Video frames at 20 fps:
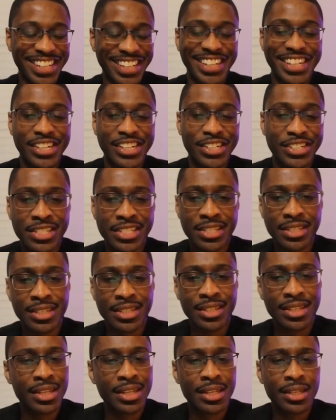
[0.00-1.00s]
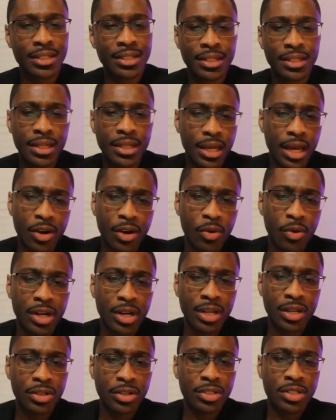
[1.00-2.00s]
He goes, "I don't
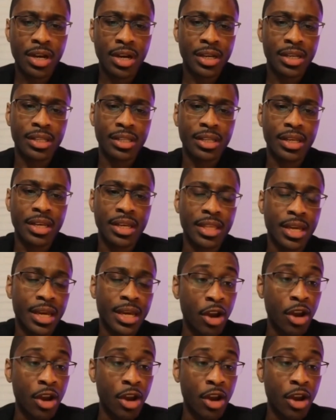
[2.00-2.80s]
want to hear you talking like that."